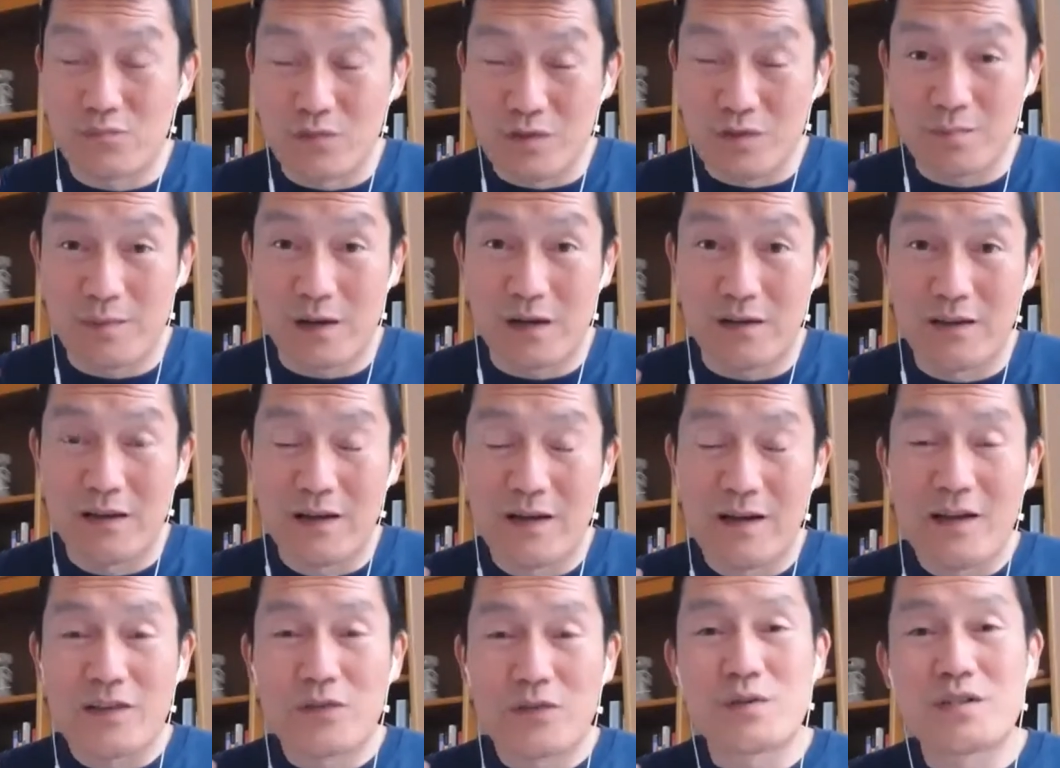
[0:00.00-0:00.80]
Response,
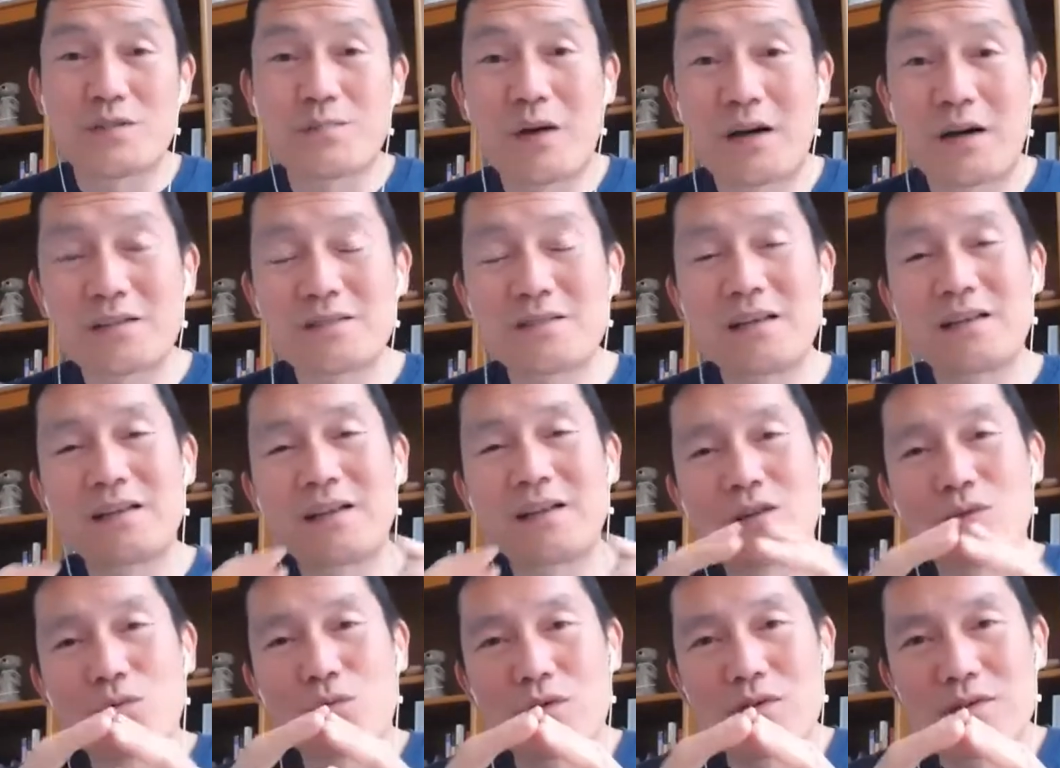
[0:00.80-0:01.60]
the response, in
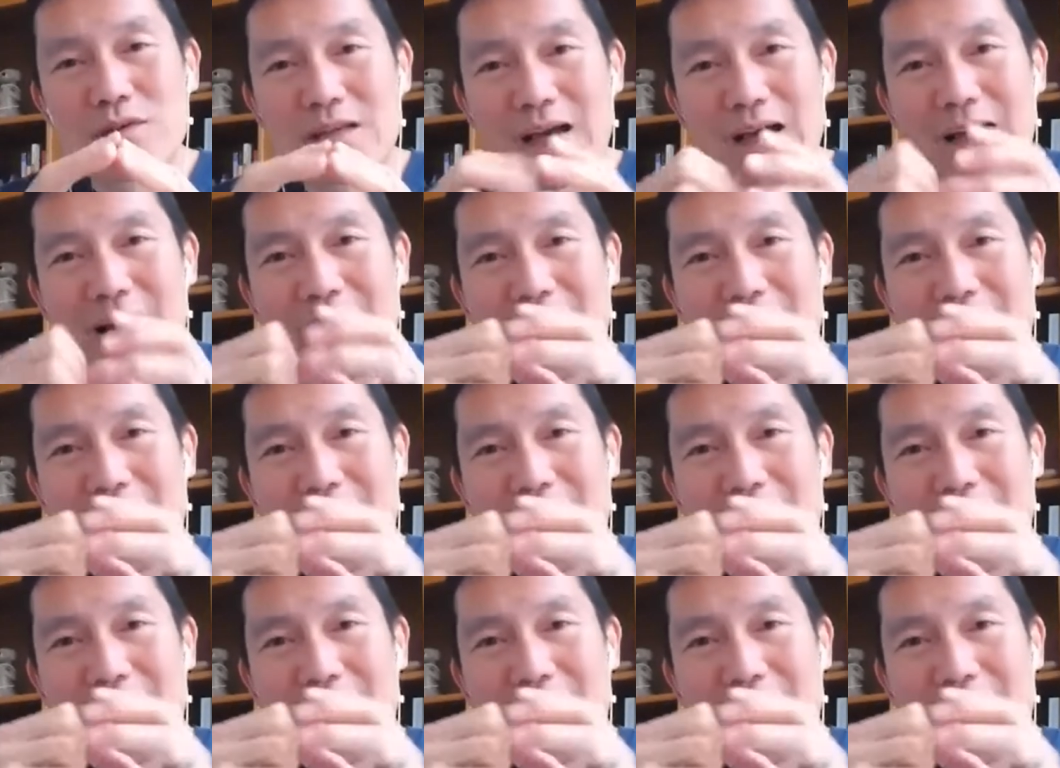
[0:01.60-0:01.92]
other words,